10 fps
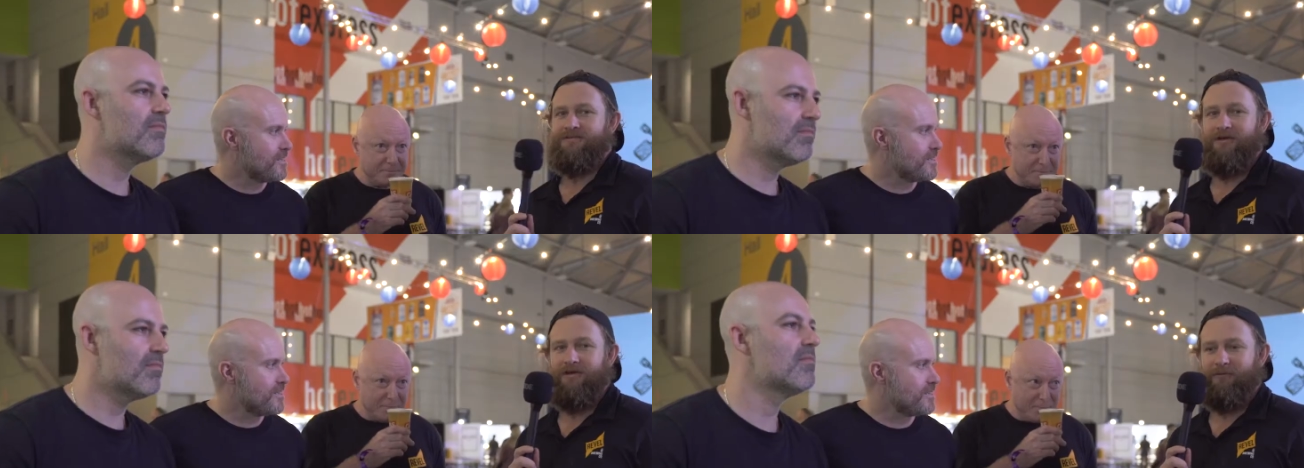
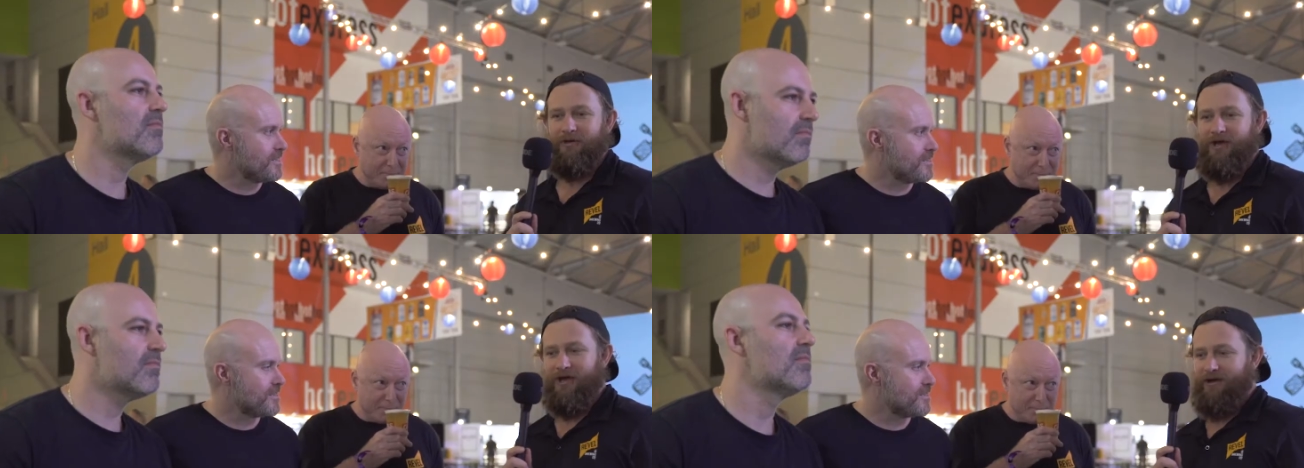Speaker 1: So here we
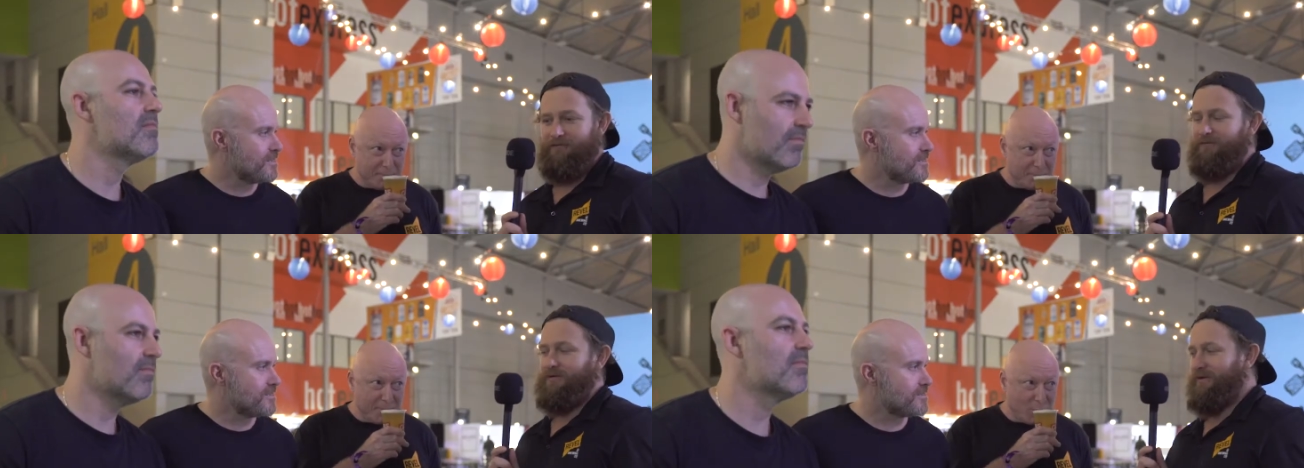
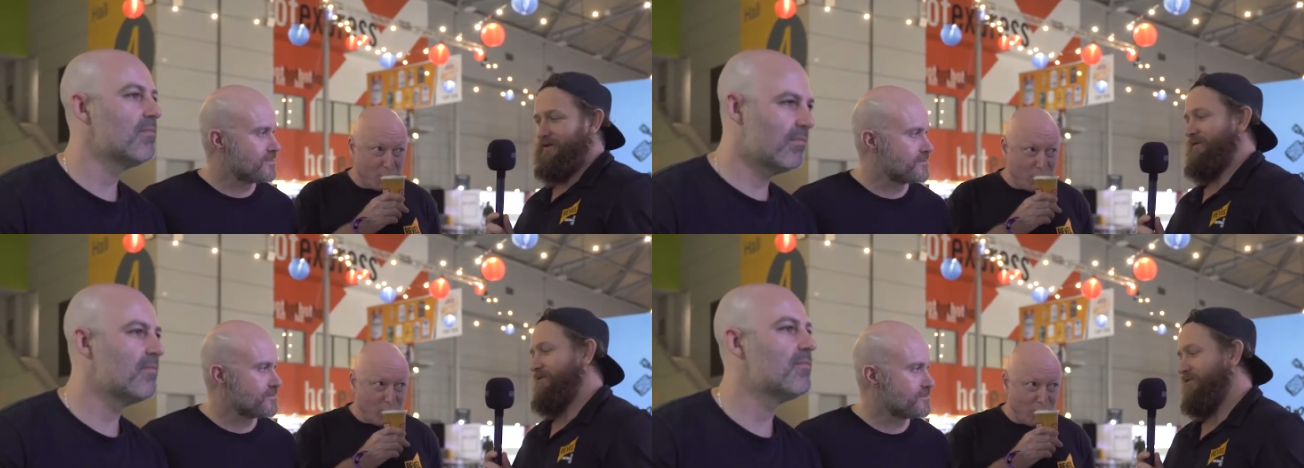have
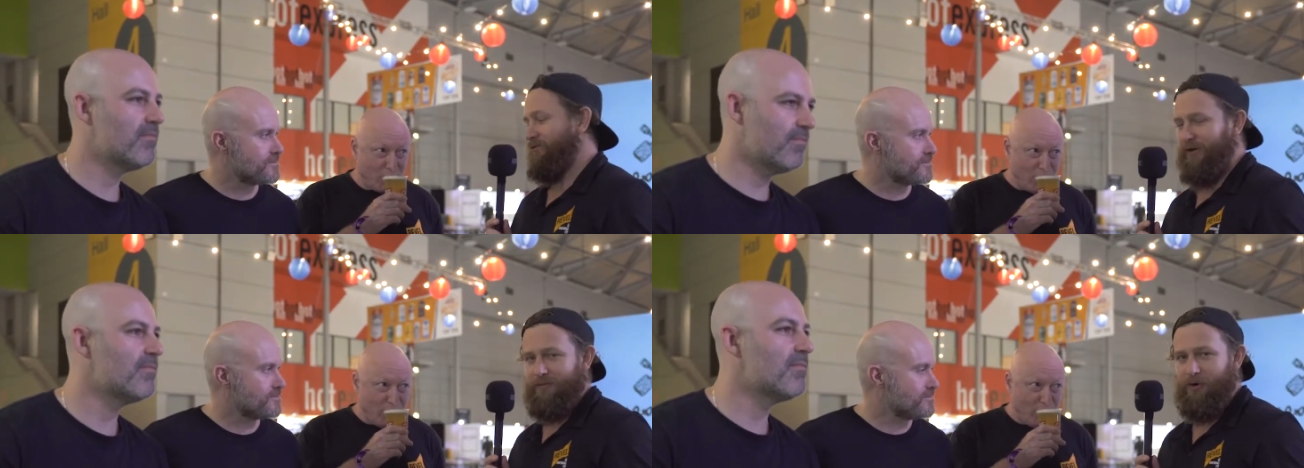the
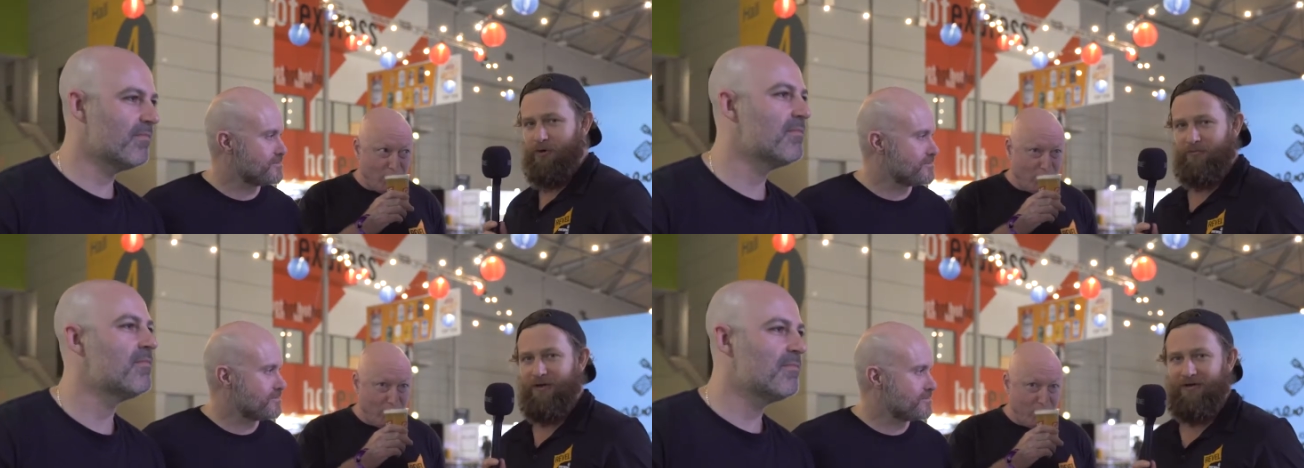three
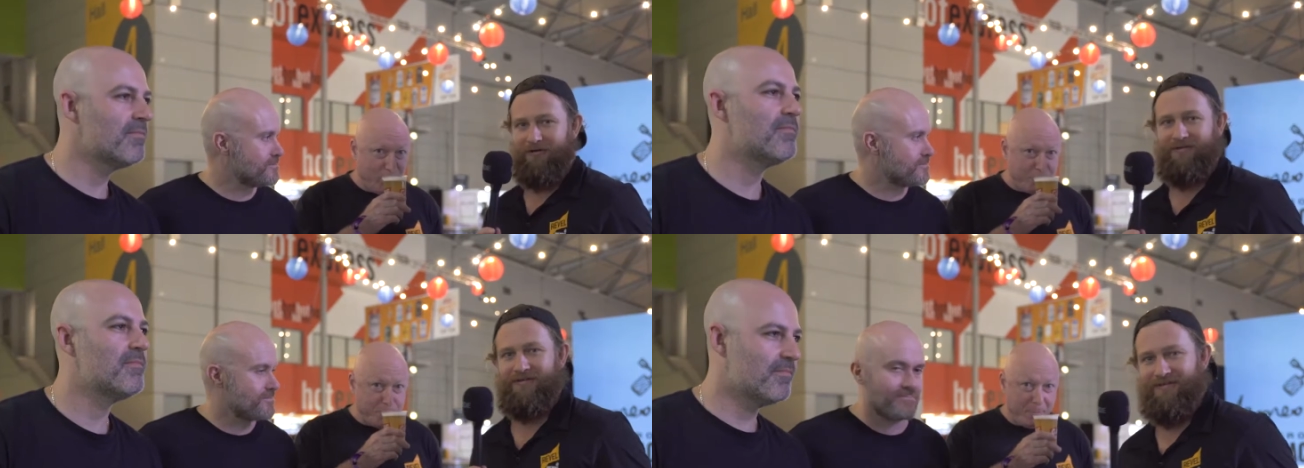bald men